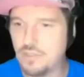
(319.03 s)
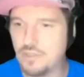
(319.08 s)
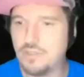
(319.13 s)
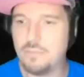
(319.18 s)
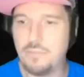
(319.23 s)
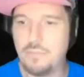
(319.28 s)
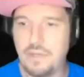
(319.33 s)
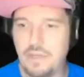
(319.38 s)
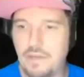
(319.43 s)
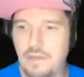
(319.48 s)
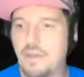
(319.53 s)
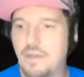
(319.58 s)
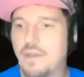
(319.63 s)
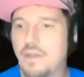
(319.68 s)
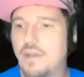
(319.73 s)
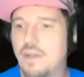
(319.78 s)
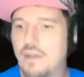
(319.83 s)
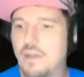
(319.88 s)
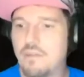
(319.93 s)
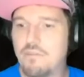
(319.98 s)
but
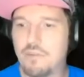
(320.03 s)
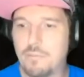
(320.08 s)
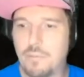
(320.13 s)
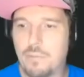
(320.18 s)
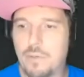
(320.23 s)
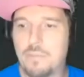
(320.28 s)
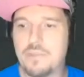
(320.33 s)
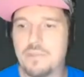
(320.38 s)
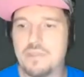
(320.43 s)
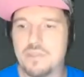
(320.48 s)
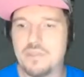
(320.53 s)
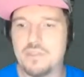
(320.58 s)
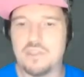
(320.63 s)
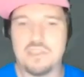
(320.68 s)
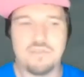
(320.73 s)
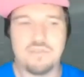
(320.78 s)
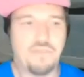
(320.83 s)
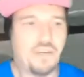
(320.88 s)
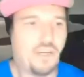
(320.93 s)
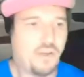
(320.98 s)
for the purposes of
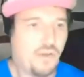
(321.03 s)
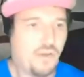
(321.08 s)
this video, I